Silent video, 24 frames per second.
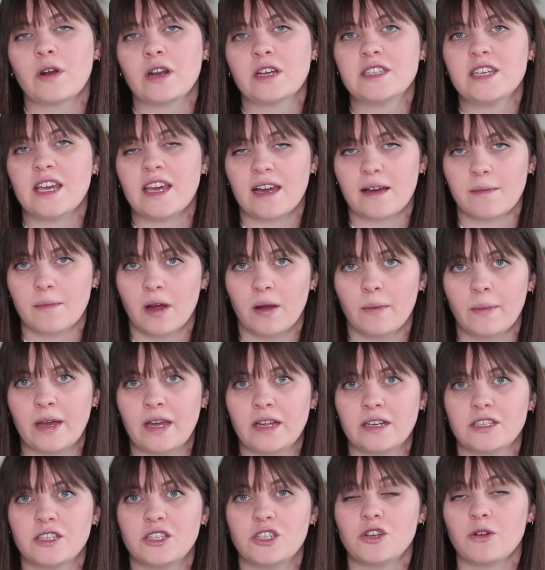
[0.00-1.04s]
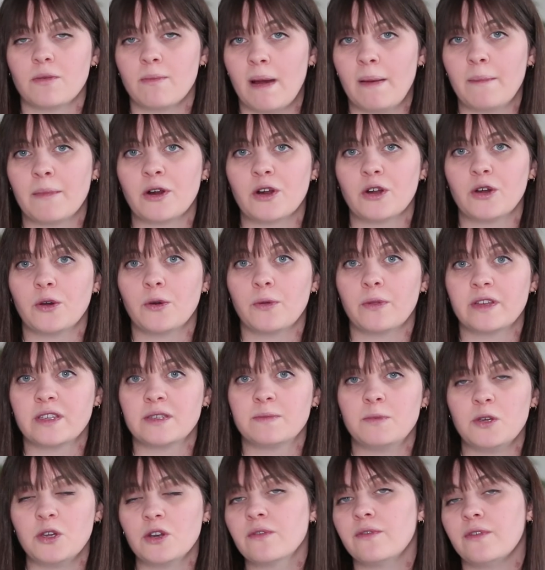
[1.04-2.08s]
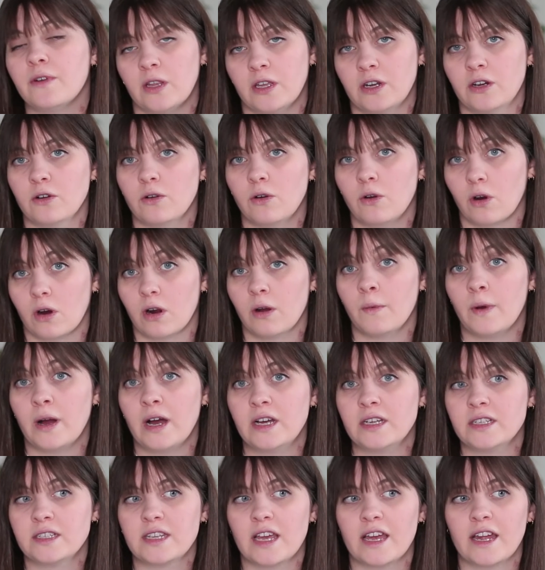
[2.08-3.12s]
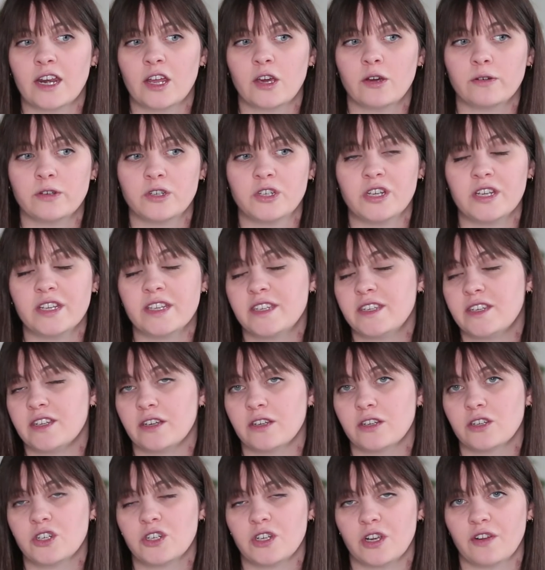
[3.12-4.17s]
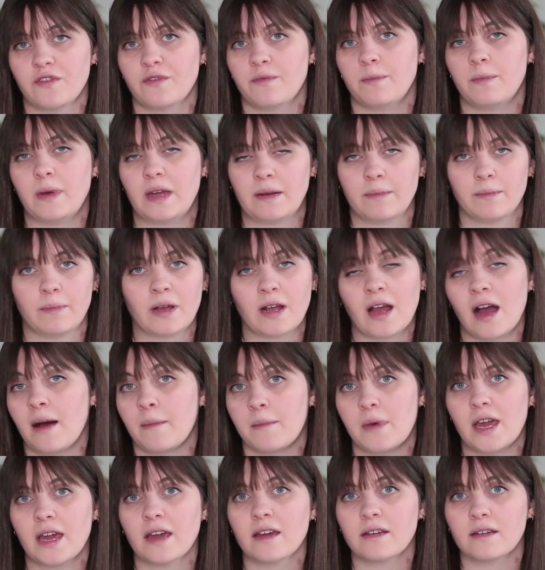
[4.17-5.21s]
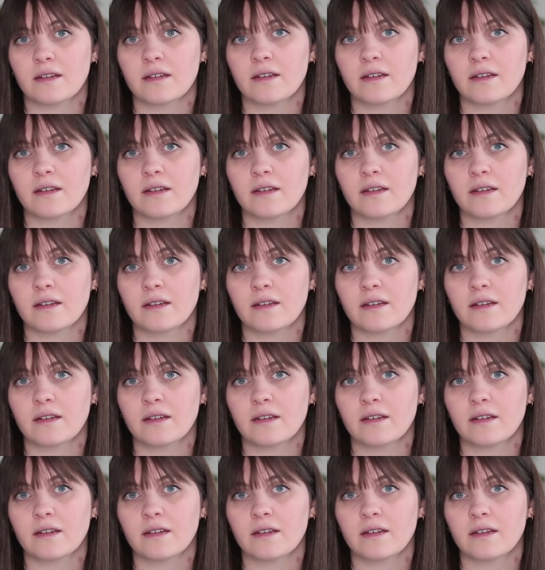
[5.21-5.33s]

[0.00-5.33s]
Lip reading: want to take a moment to remember who this beautiful little girl was and who she still should have been becoming.